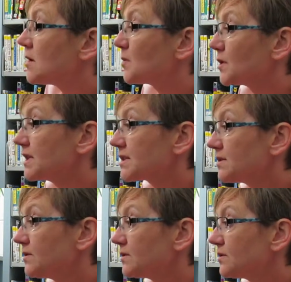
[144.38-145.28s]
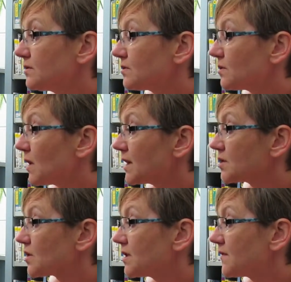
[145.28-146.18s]
Pretty soon, we'll want to
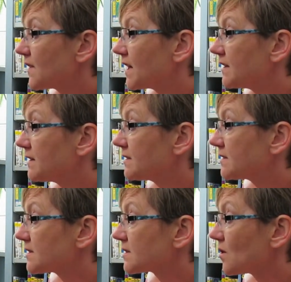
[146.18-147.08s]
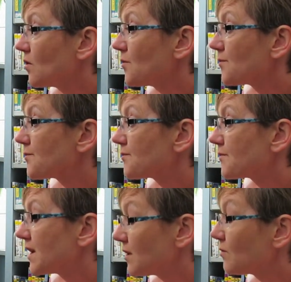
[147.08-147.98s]
join the fun. So,
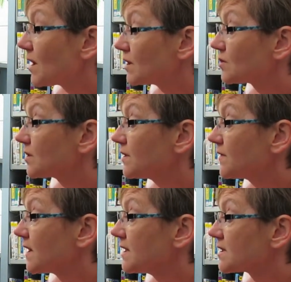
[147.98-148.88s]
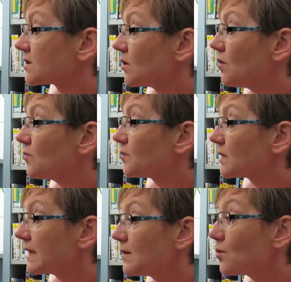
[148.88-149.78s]
he'll want to join the fun. So,
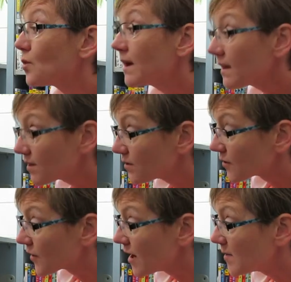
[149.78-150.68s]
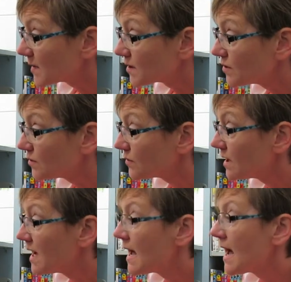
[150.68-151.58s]
play with your grandpa too.
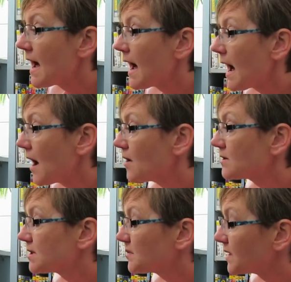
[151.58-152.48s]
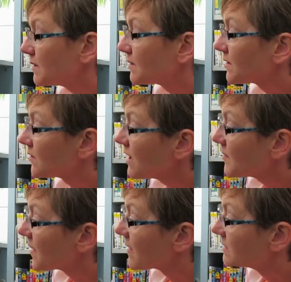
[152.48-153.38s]
How to play with a
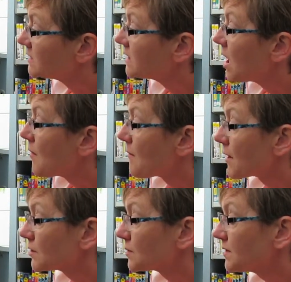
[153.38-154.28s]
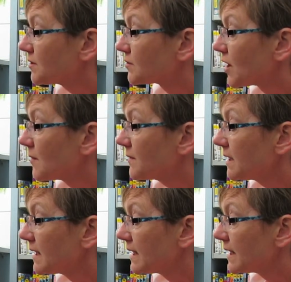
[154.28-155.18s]
grandpa. March with your drum,
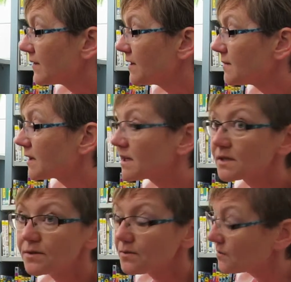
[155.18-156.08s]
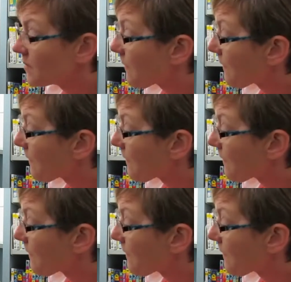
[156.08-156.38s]
give him a kazoo.